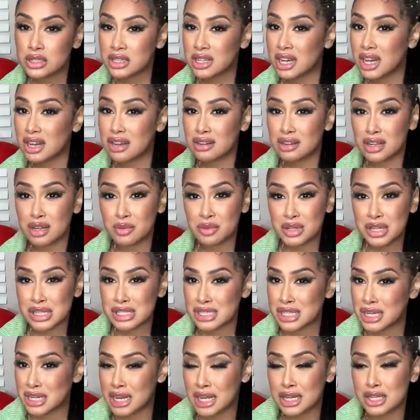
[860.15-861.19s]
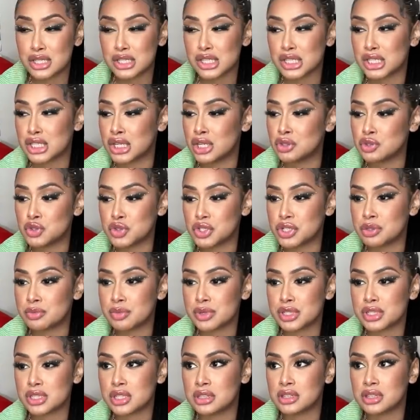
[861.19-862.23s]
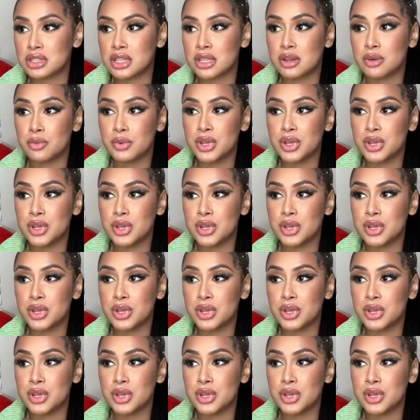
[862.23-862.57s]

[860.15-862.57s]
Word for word: I don't know, we could take like a snow trip or something.